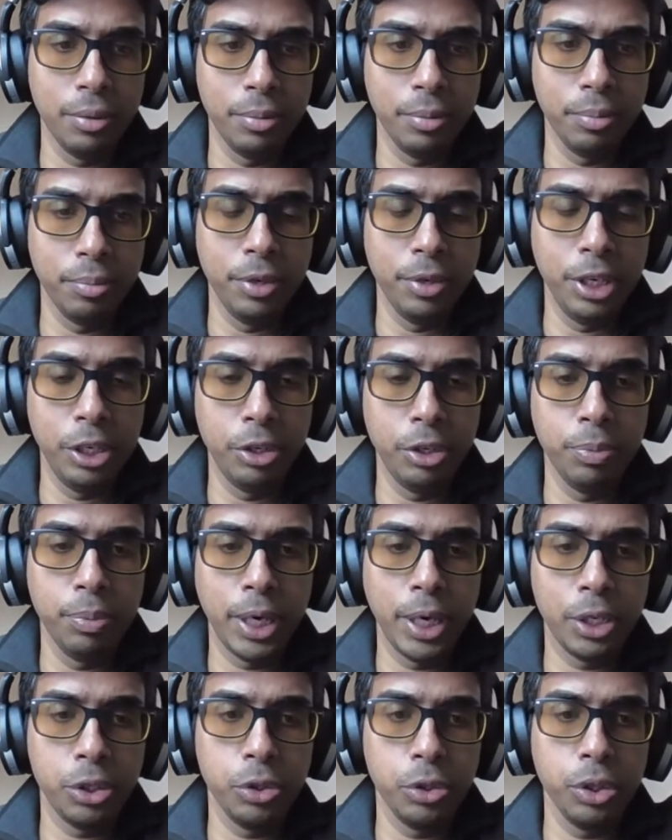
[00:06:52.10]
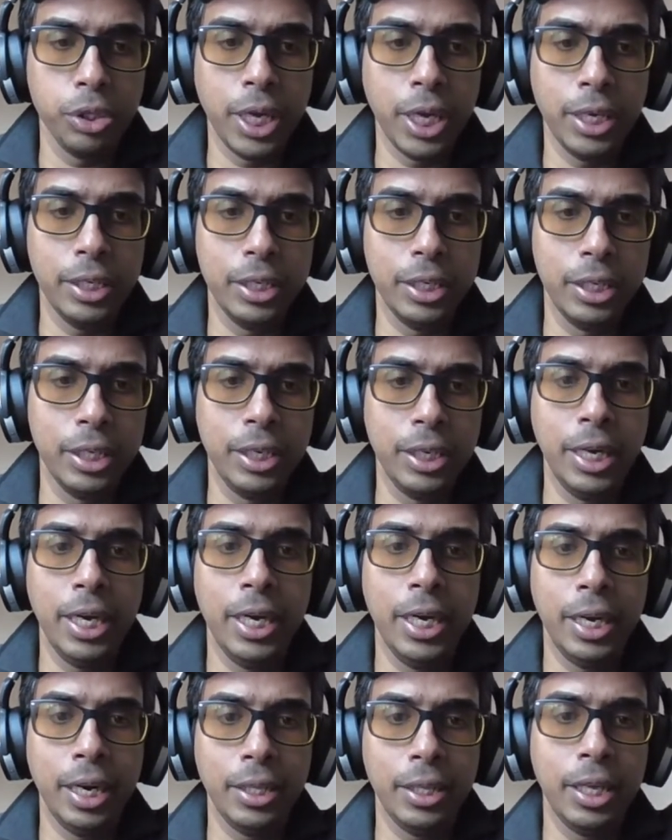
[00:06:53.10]
need to make sure that the
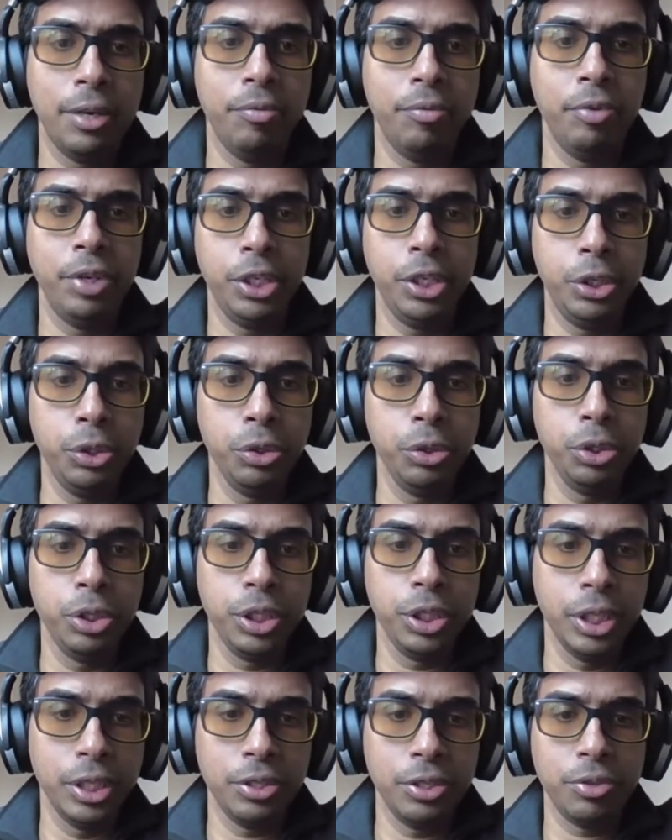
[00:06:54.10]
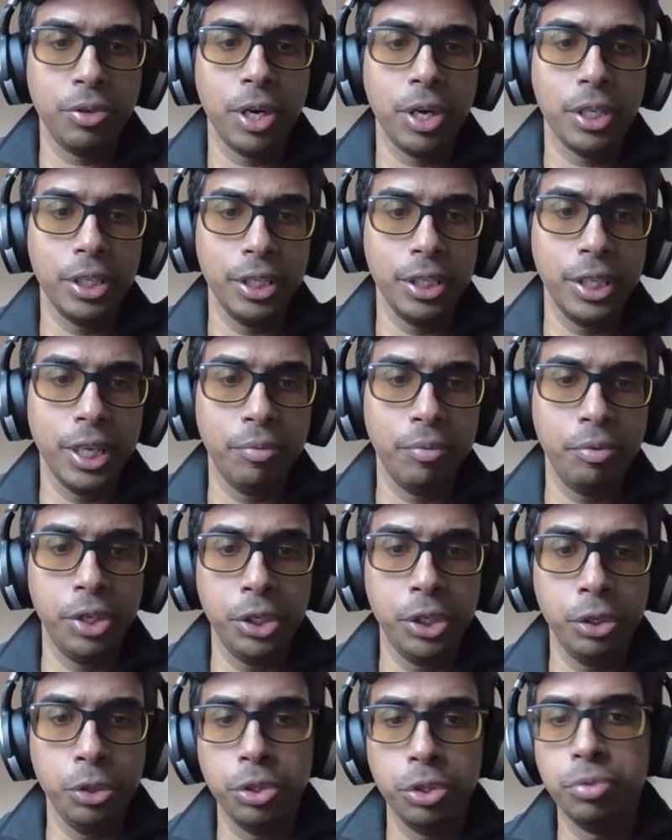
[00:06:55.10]
data that we use, the structure that we
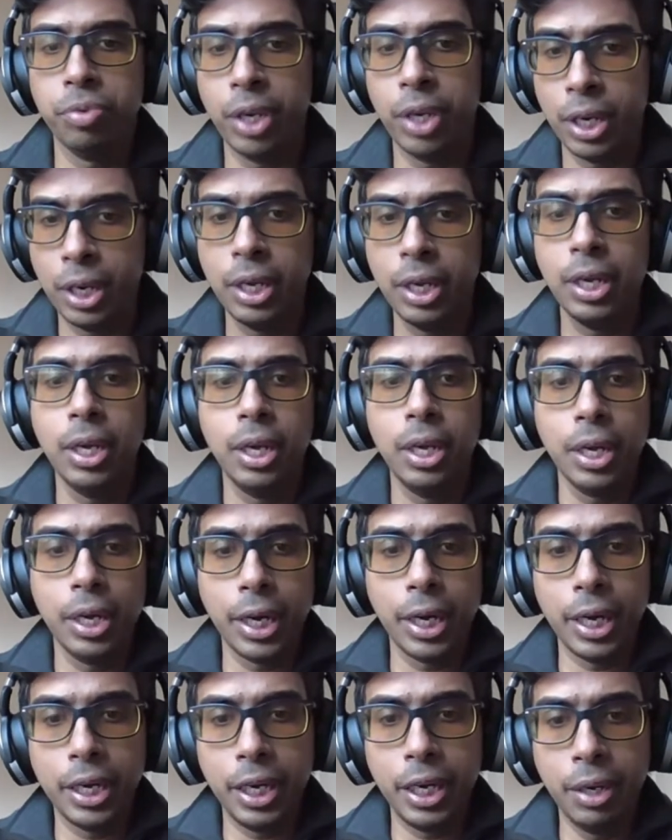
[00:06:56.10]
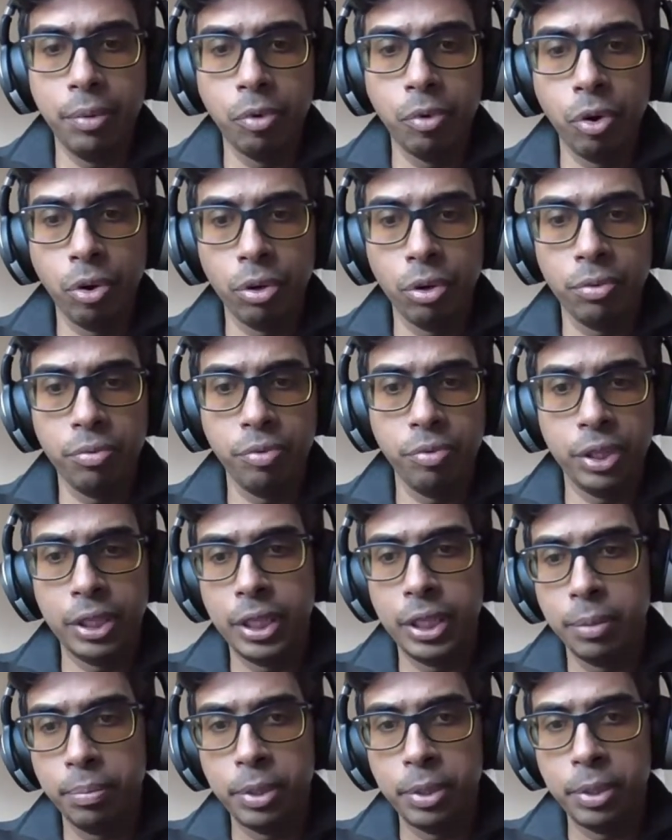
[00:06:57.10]
use, will get evolved with
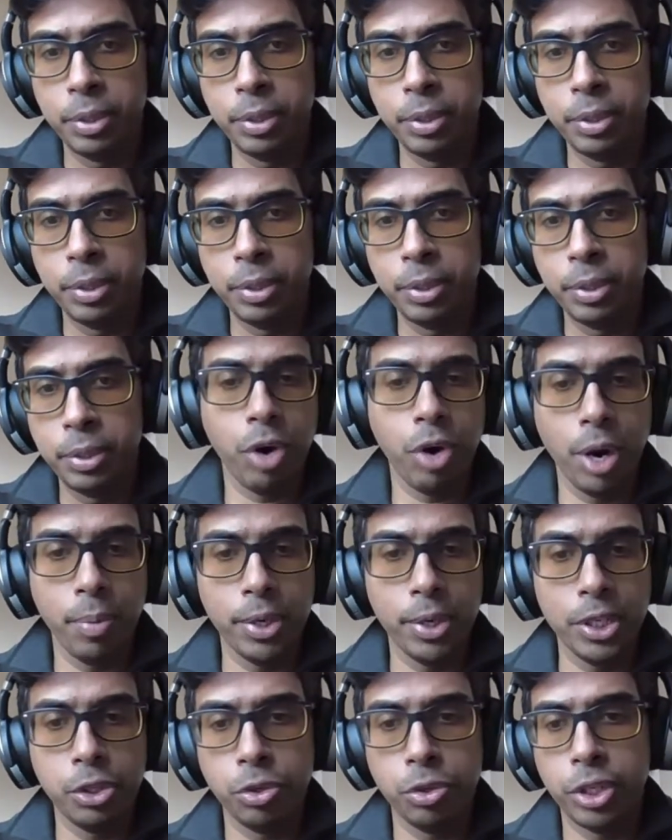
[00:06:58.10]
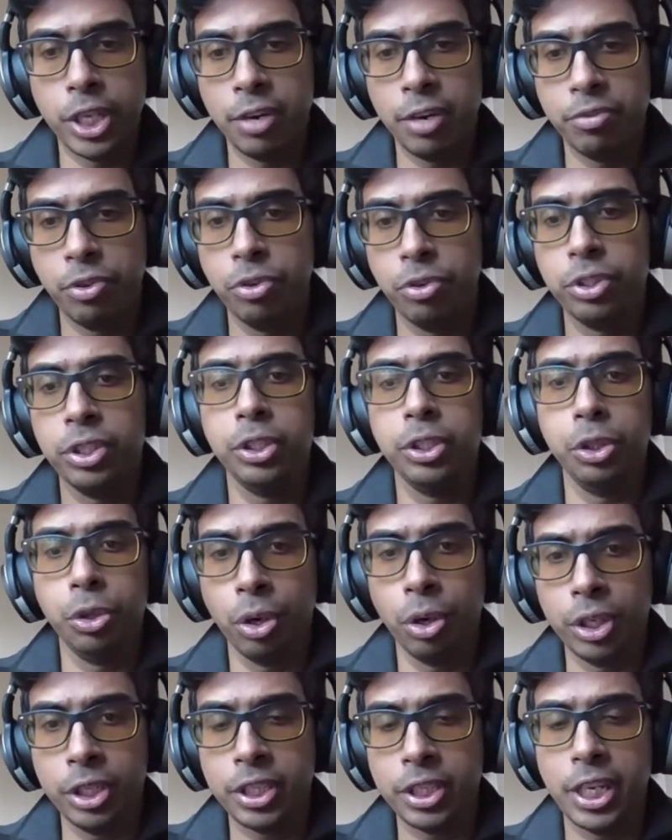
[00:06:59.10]
the business requirement. So therefore,
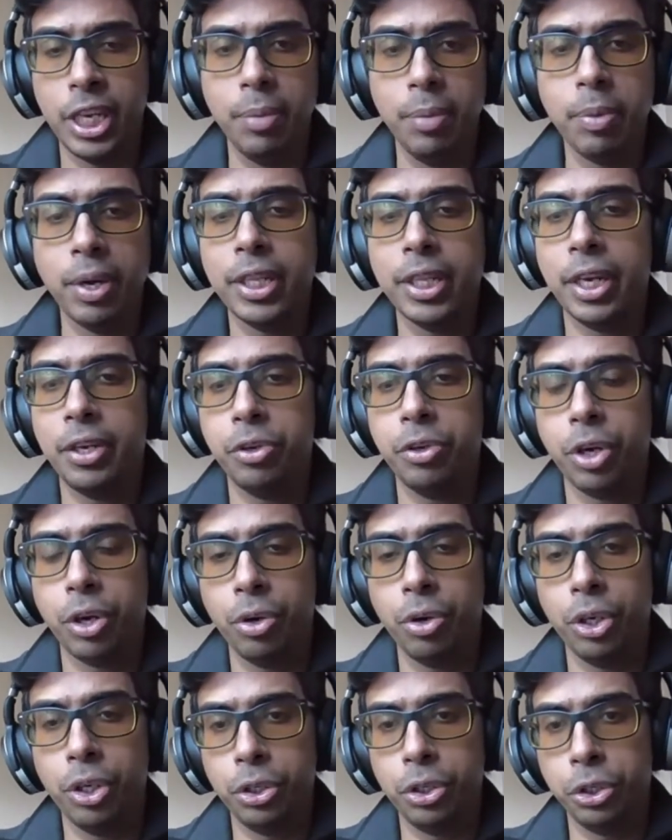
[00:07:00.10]
your schema that you're going to